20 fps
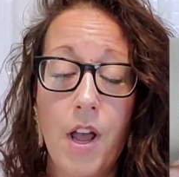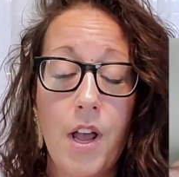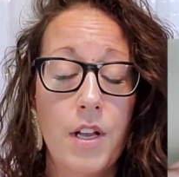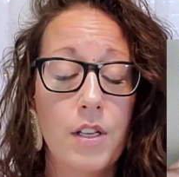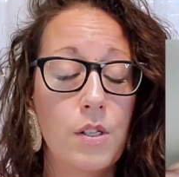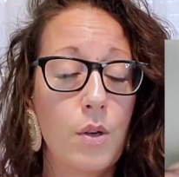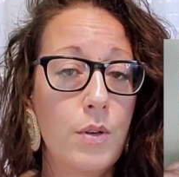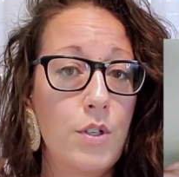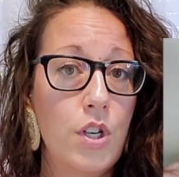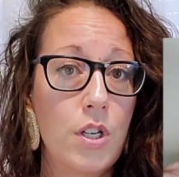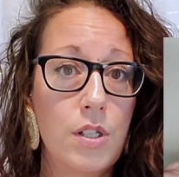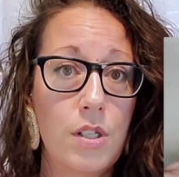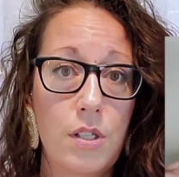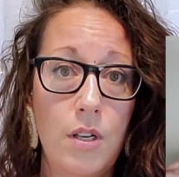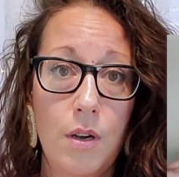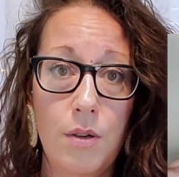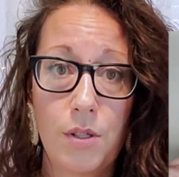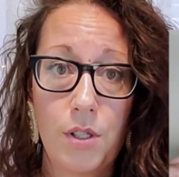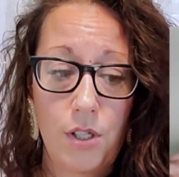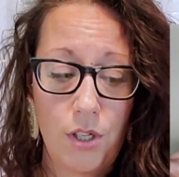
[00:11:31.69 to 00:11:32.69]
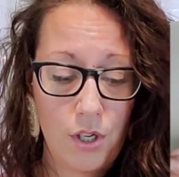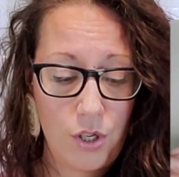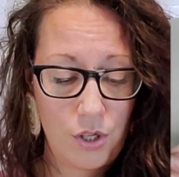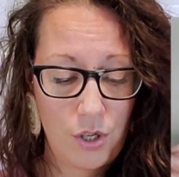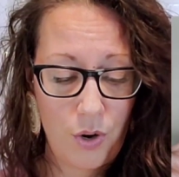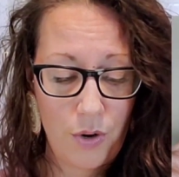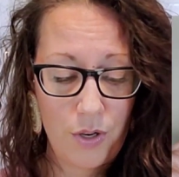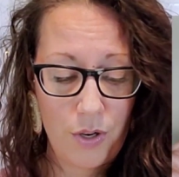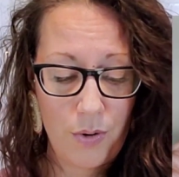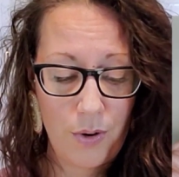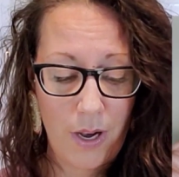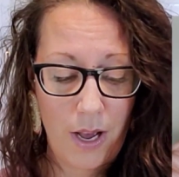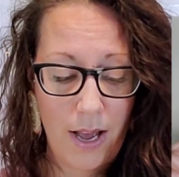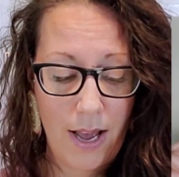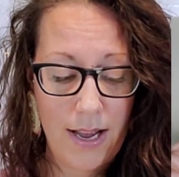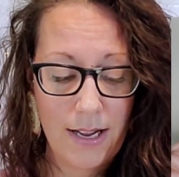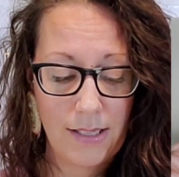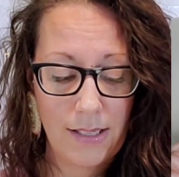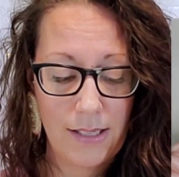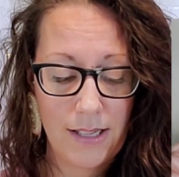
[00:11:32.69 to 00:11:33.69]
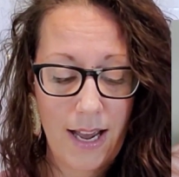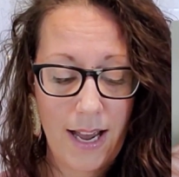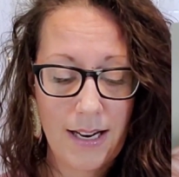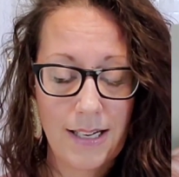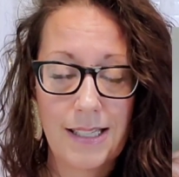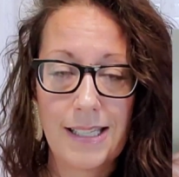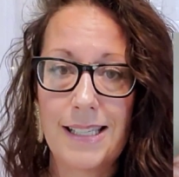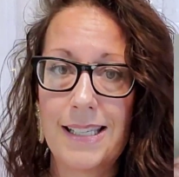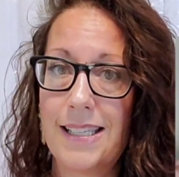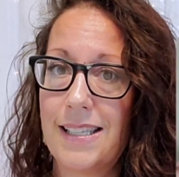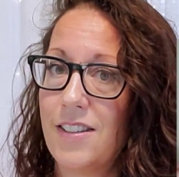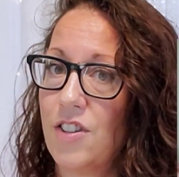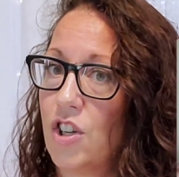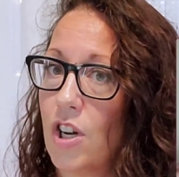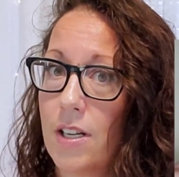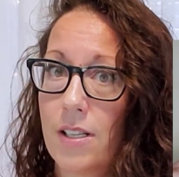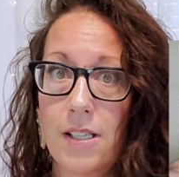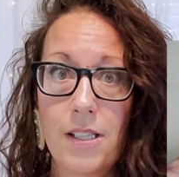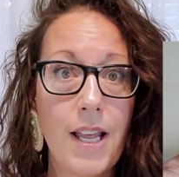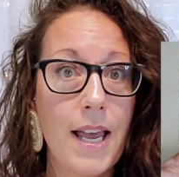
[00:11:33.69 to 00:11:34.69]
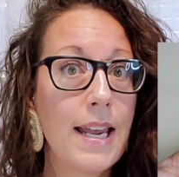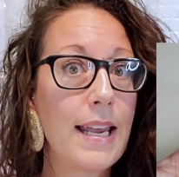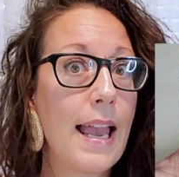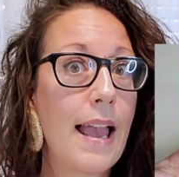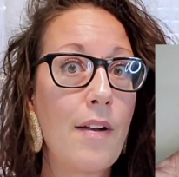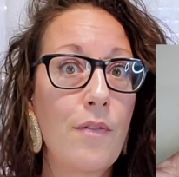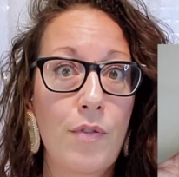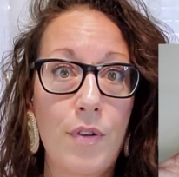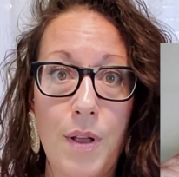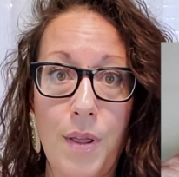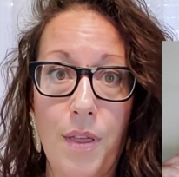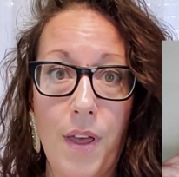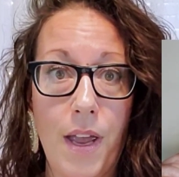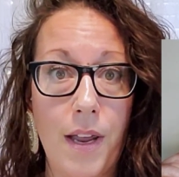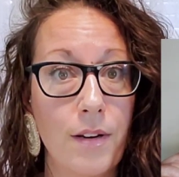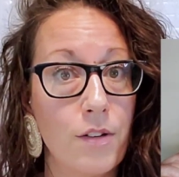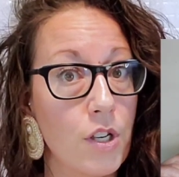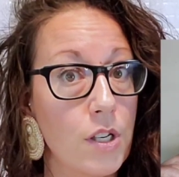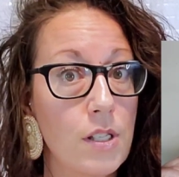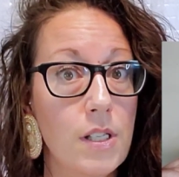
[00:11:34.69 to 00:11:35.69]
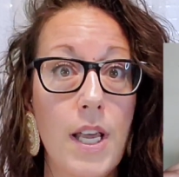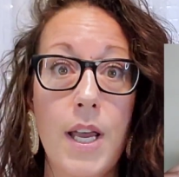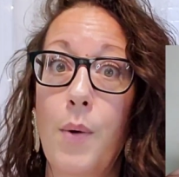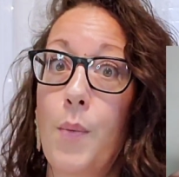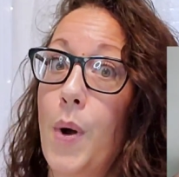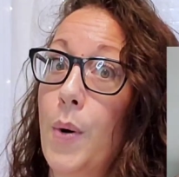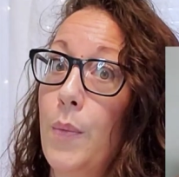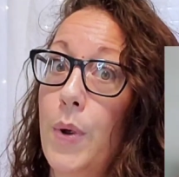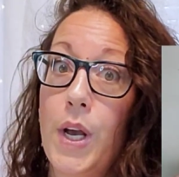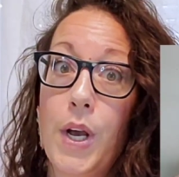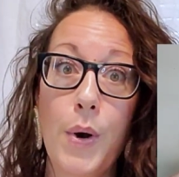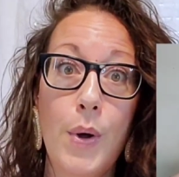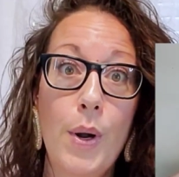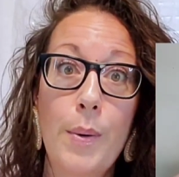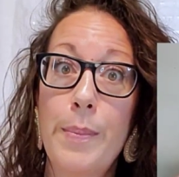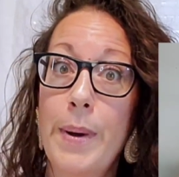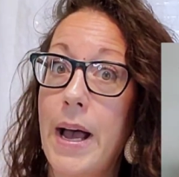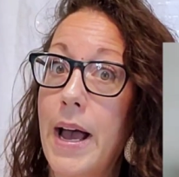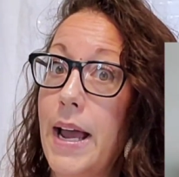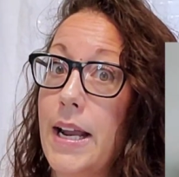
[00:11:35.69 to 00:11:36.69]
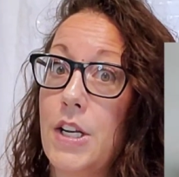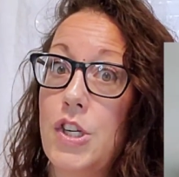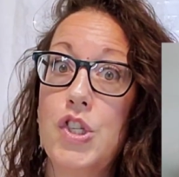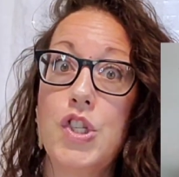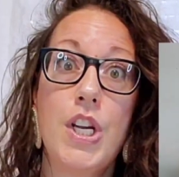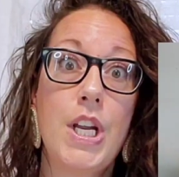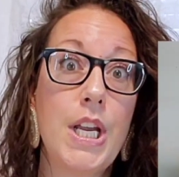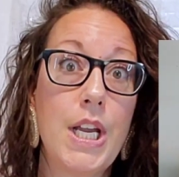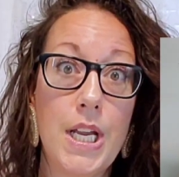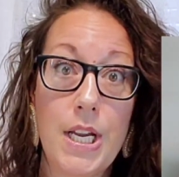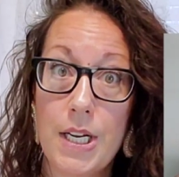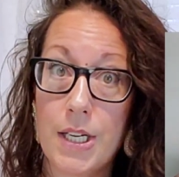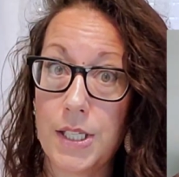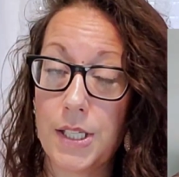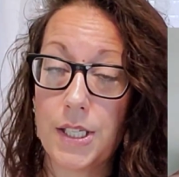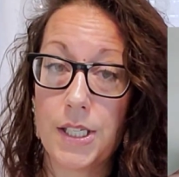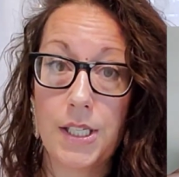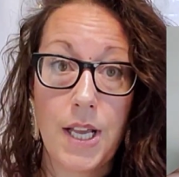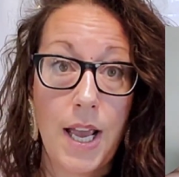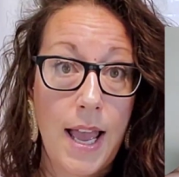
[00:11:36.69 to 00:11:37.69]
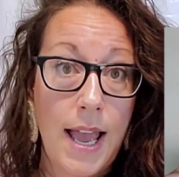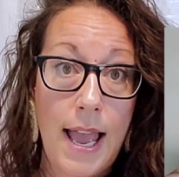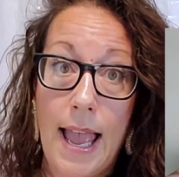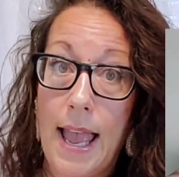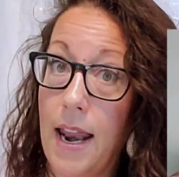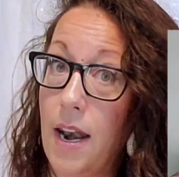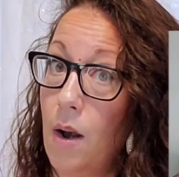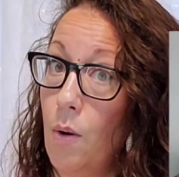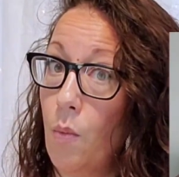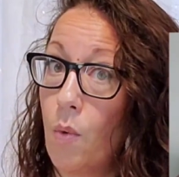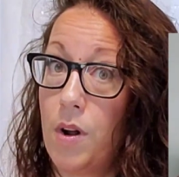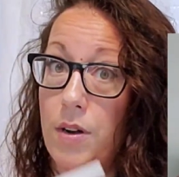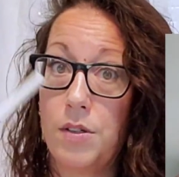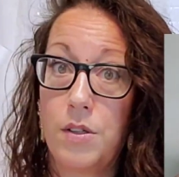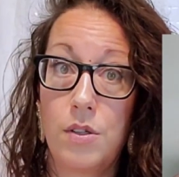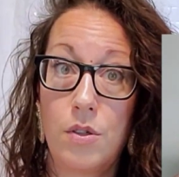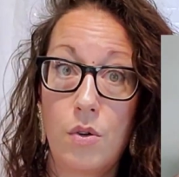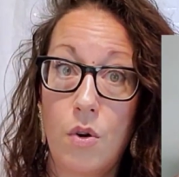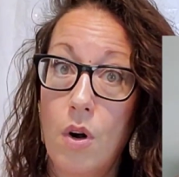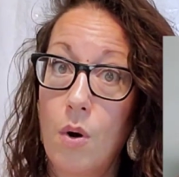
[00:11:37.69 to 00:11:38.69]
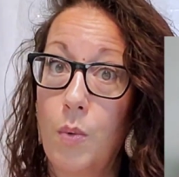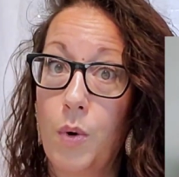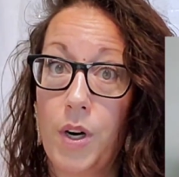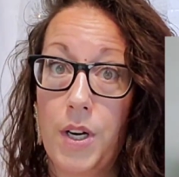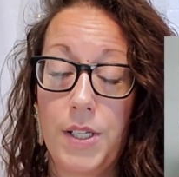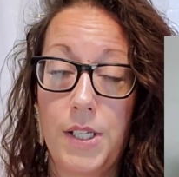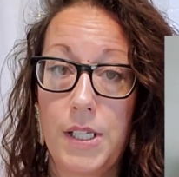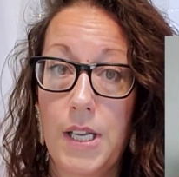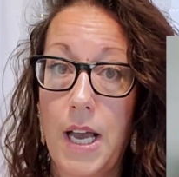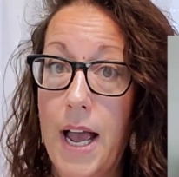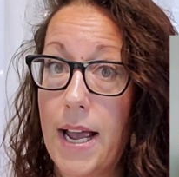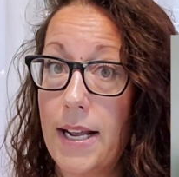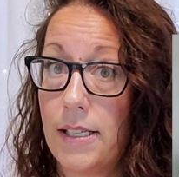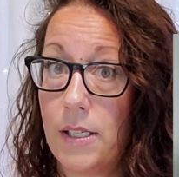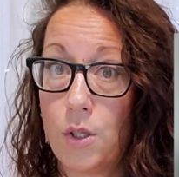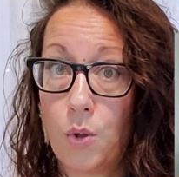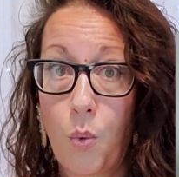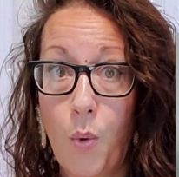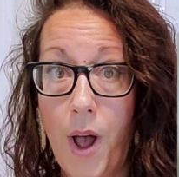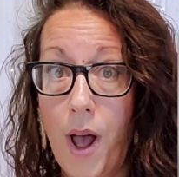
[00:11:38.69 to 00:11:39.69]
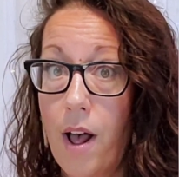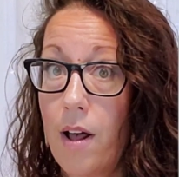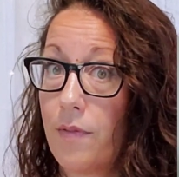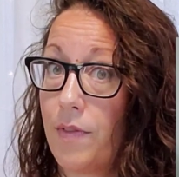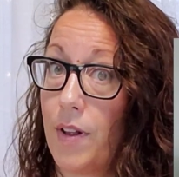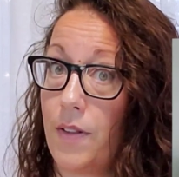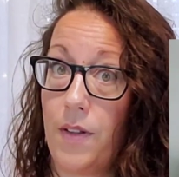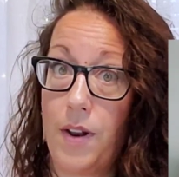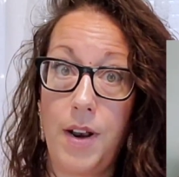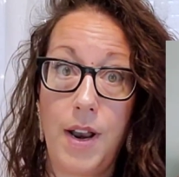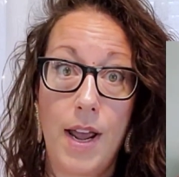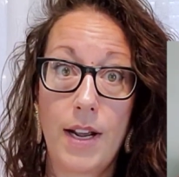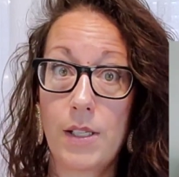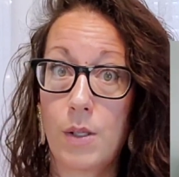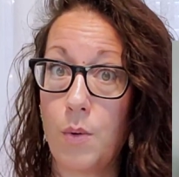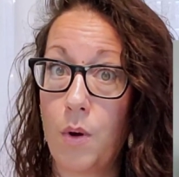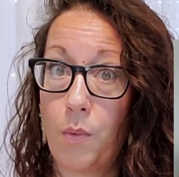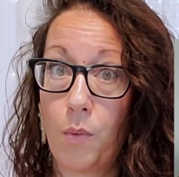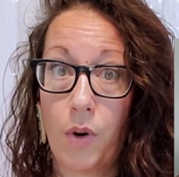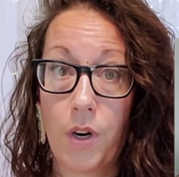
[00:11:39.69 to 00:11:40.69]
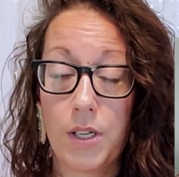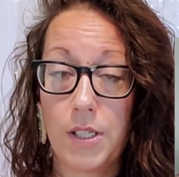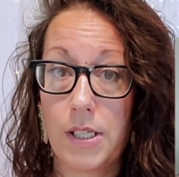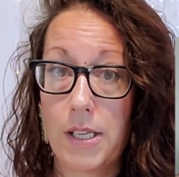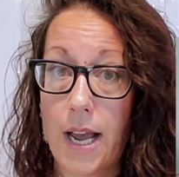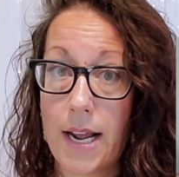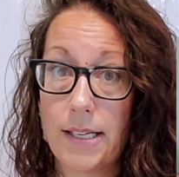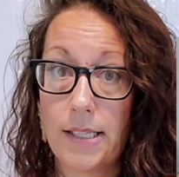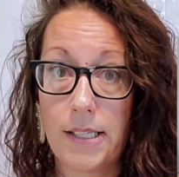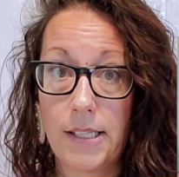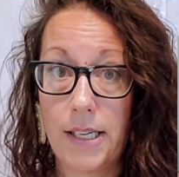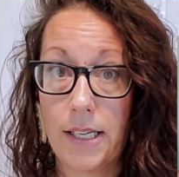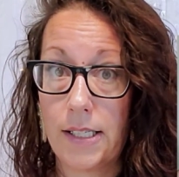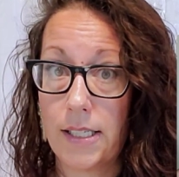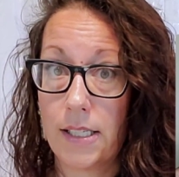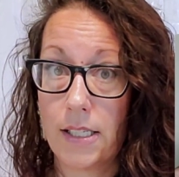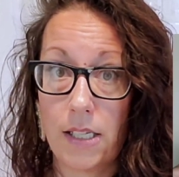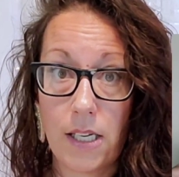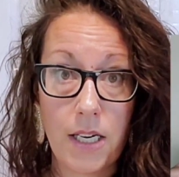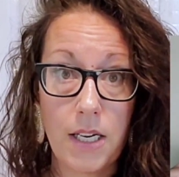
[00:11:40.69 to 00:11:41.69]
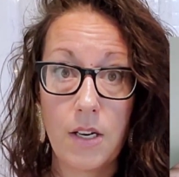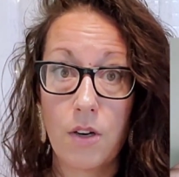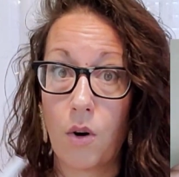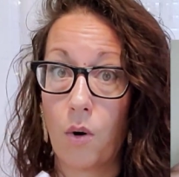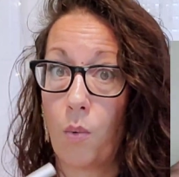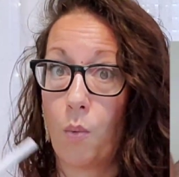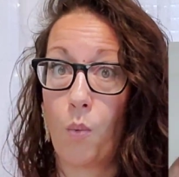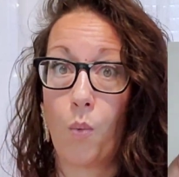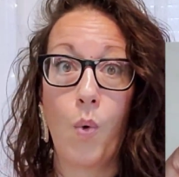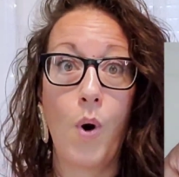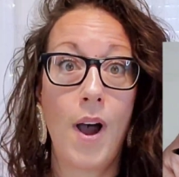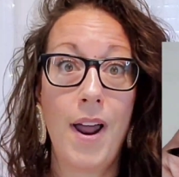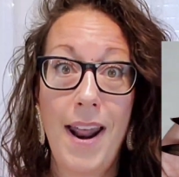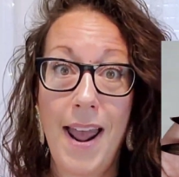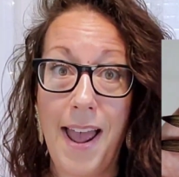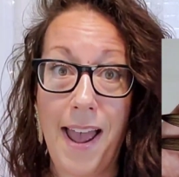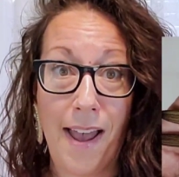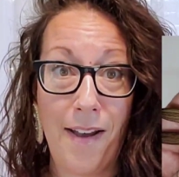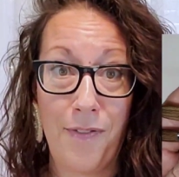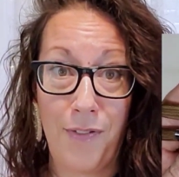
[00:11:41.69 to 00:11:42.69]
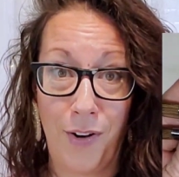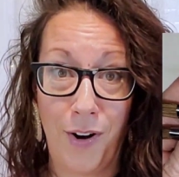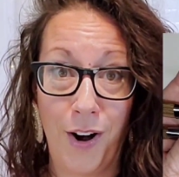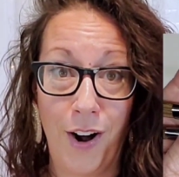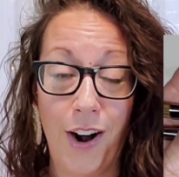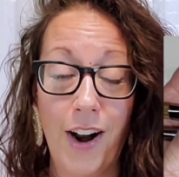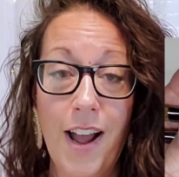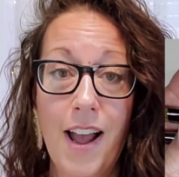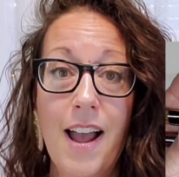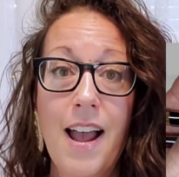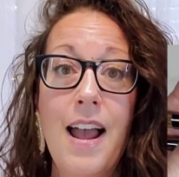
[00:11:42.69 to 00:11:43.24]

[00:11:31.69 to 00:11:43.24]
So it just goes to show you guys that just like everything, just like when we go to buy jeans, and in one store we're a size 12 and the next one we're a size 16 or whatever,